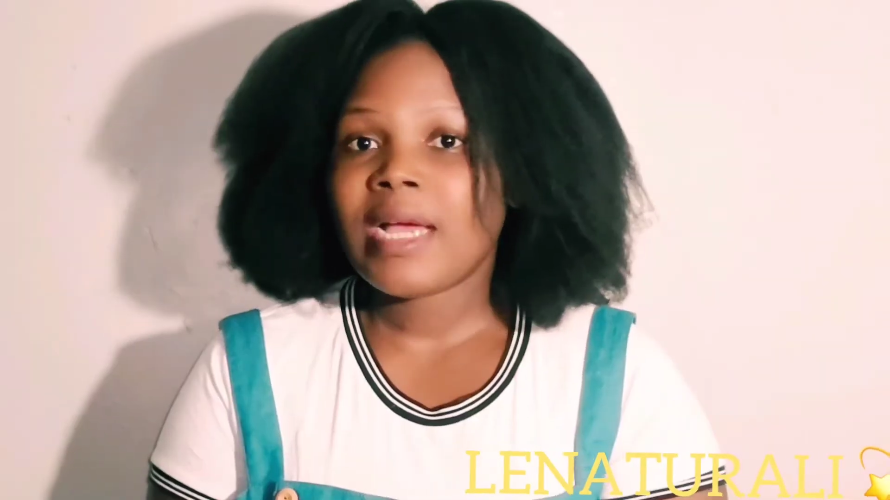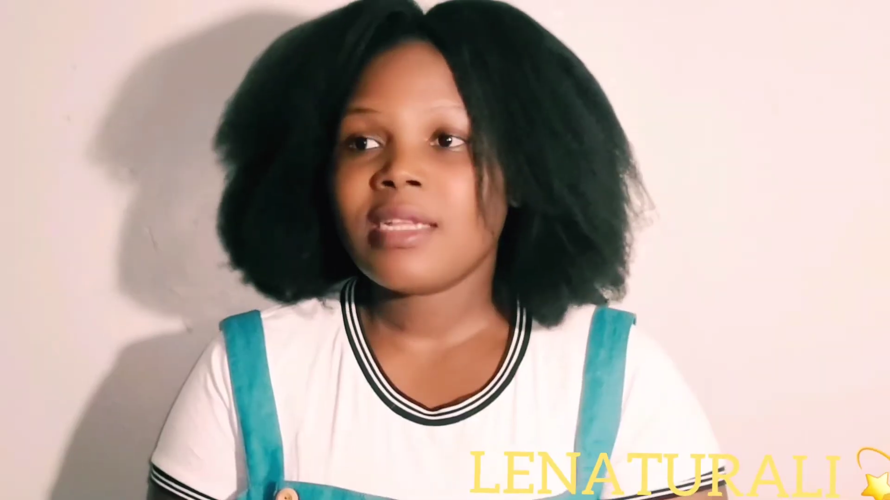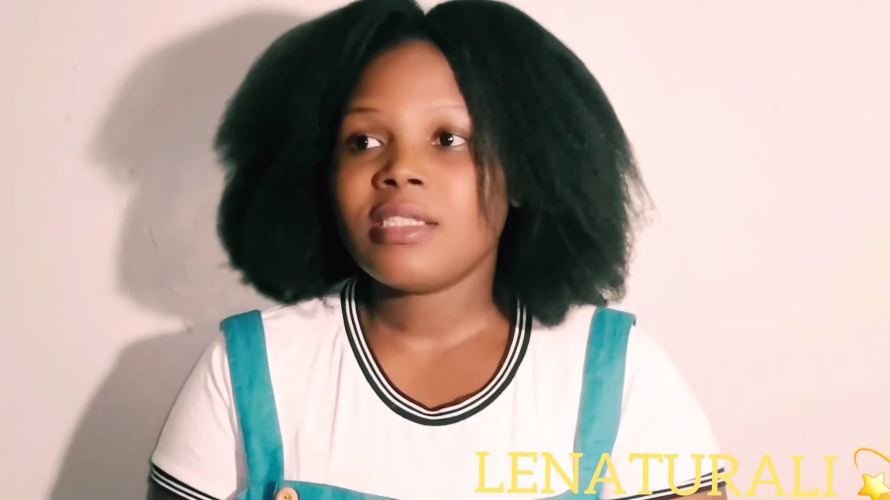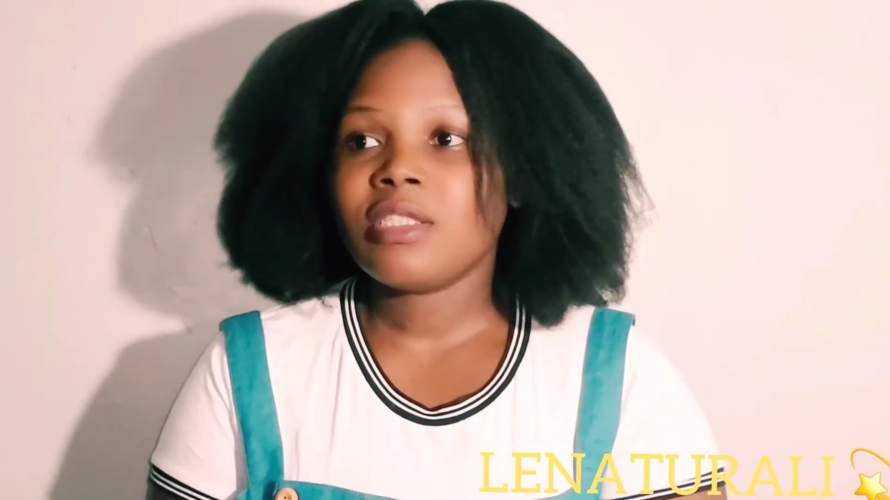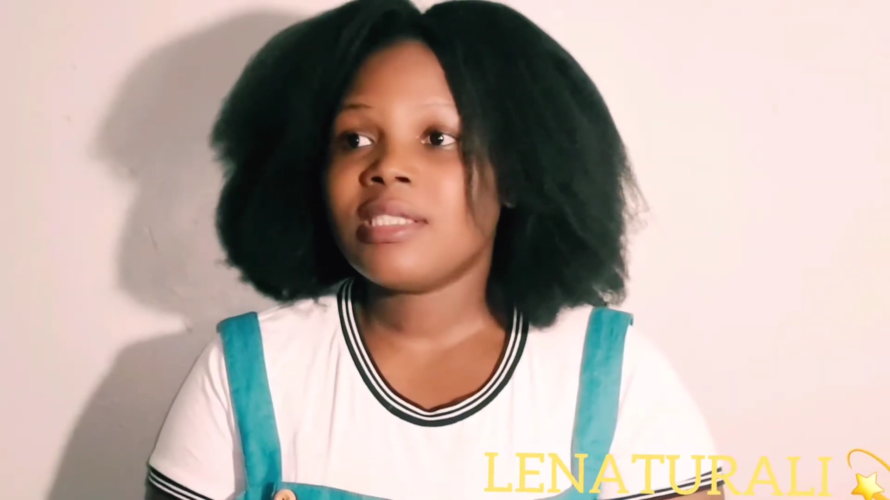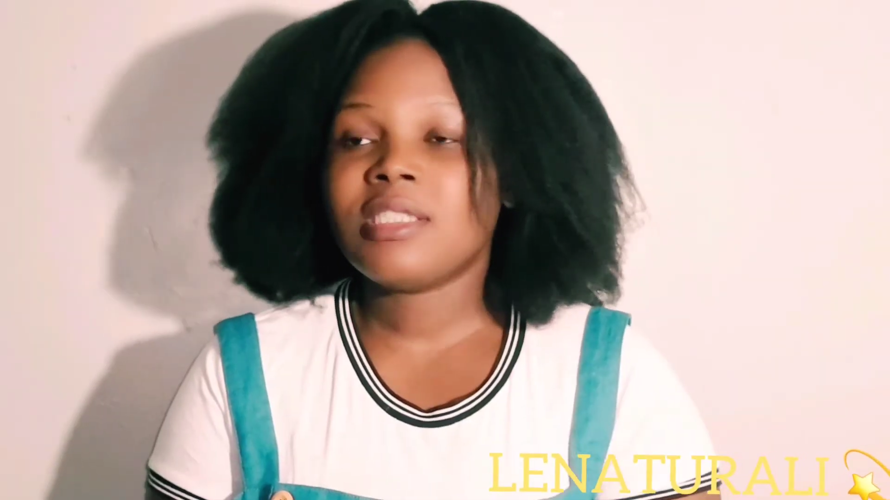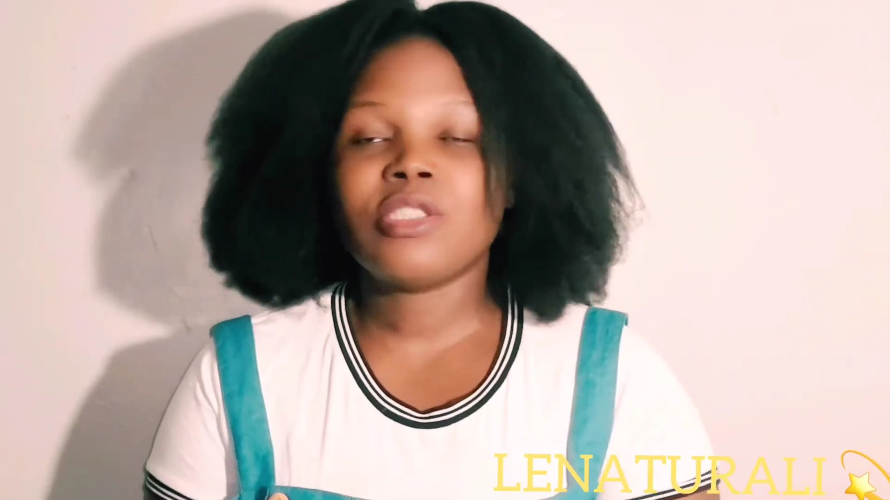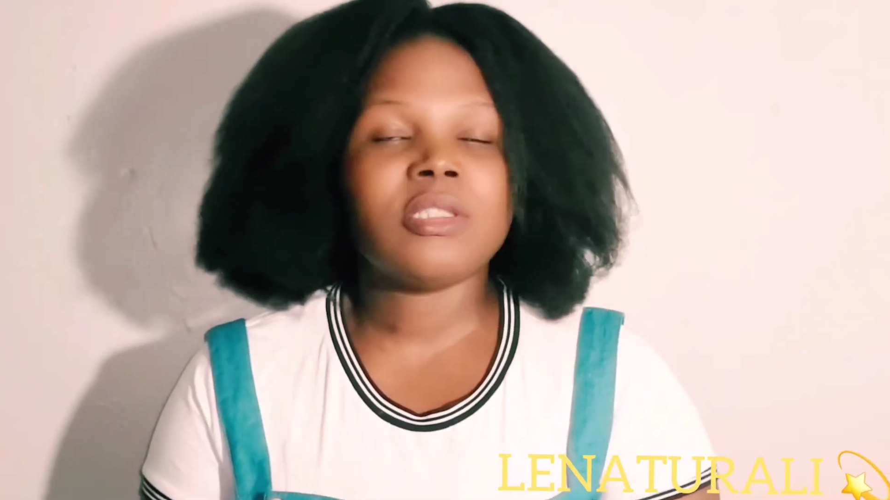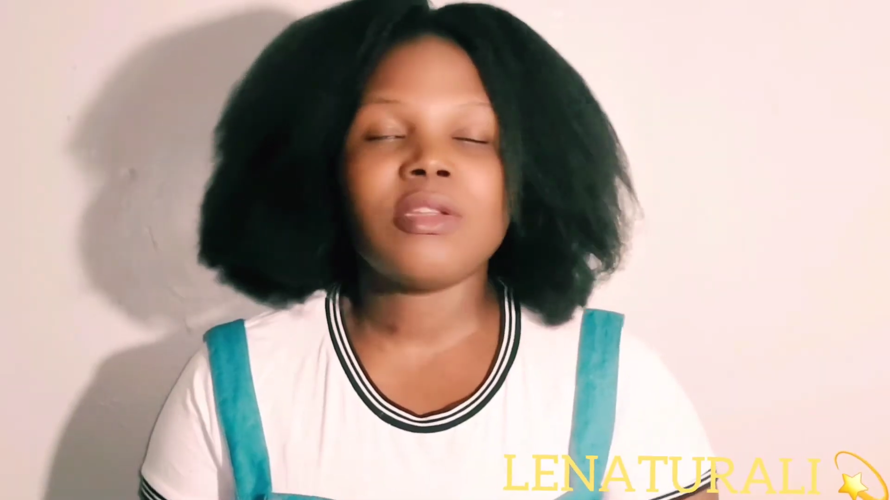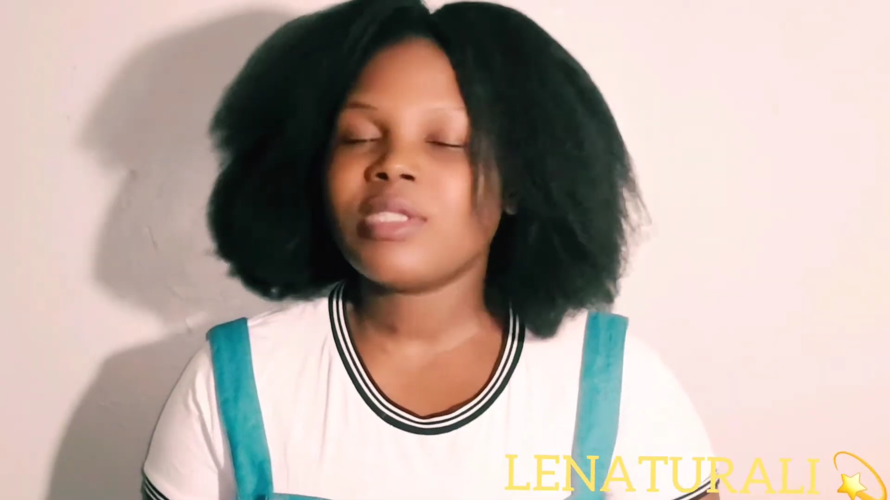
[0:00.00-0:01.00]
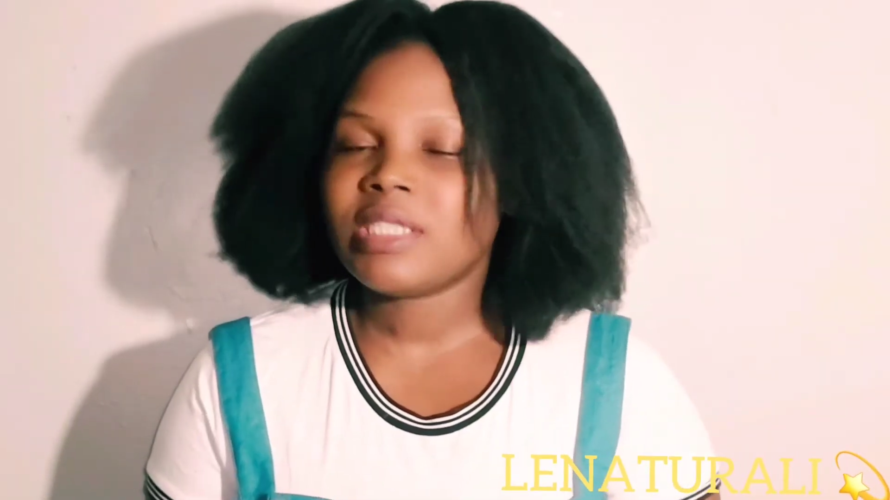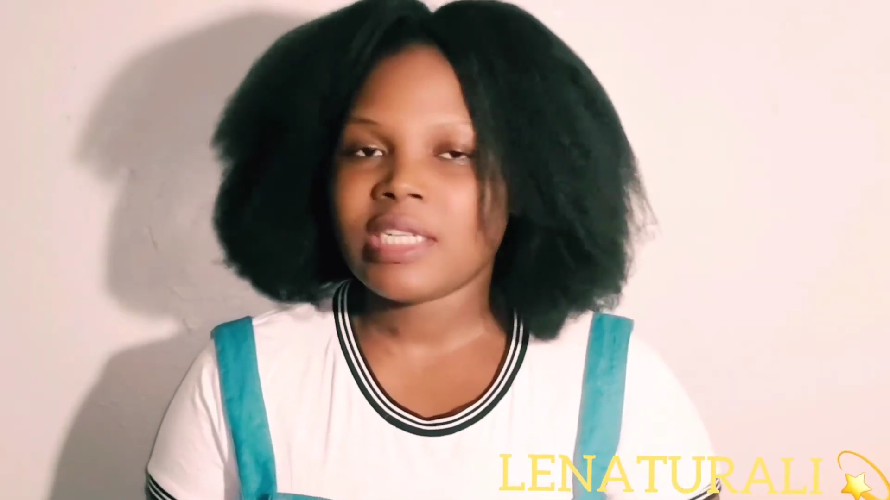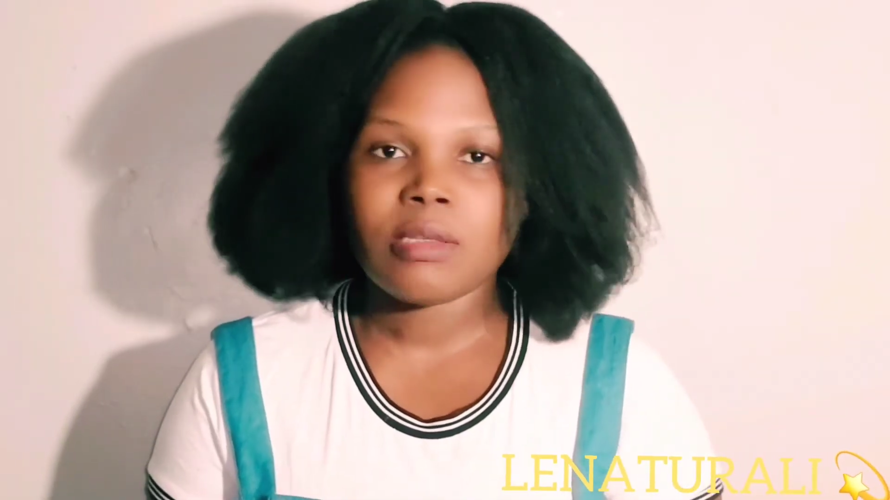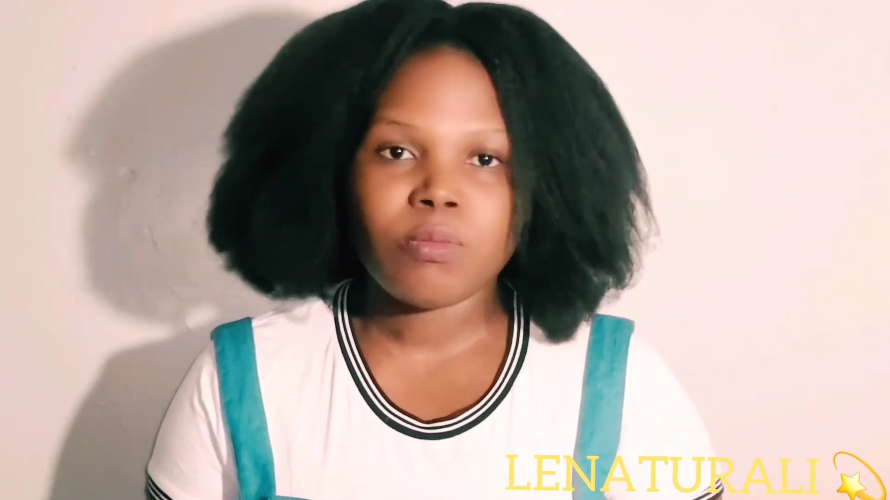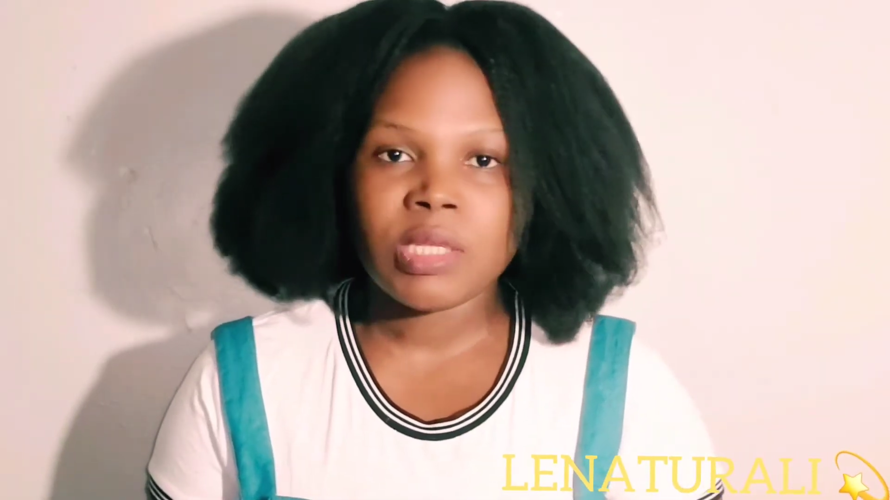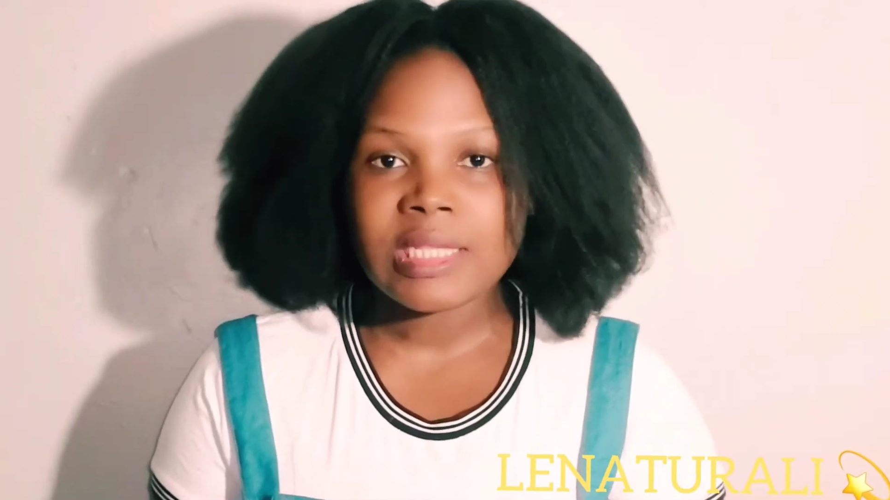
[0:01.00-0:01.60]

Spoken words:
But don't just